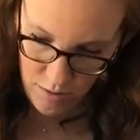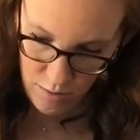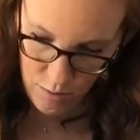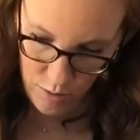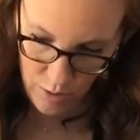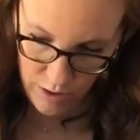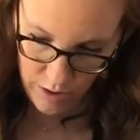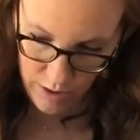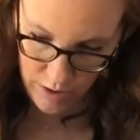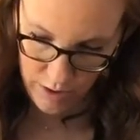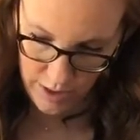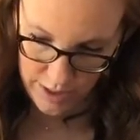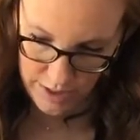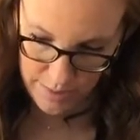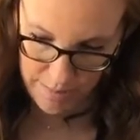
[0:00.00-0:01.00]
ooh,
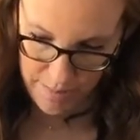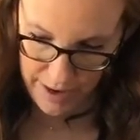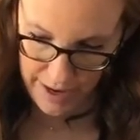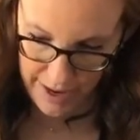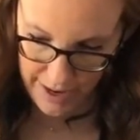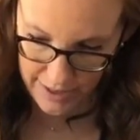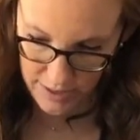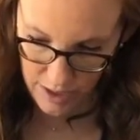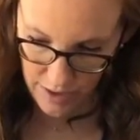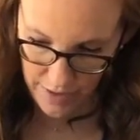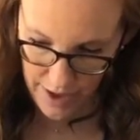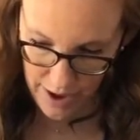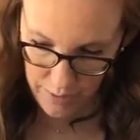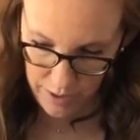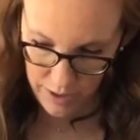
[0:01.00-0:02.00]
it's a big ant on
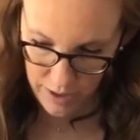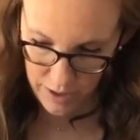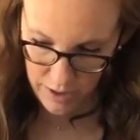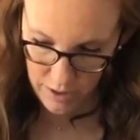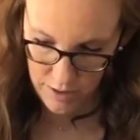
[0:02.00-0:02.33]
that one.